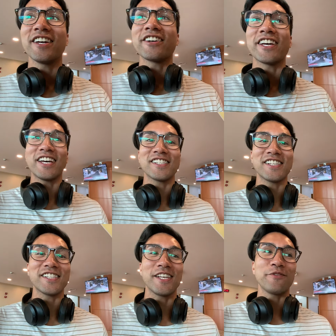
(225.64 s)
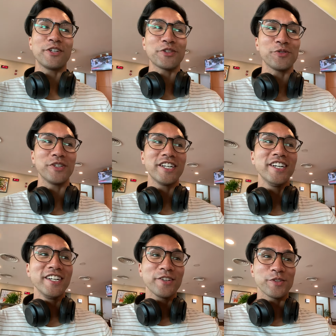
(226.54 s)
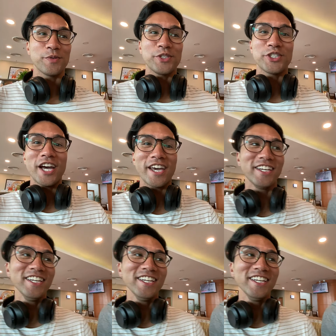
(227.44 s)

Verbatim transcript: Okay, guys, that's it for the tour because we're shy.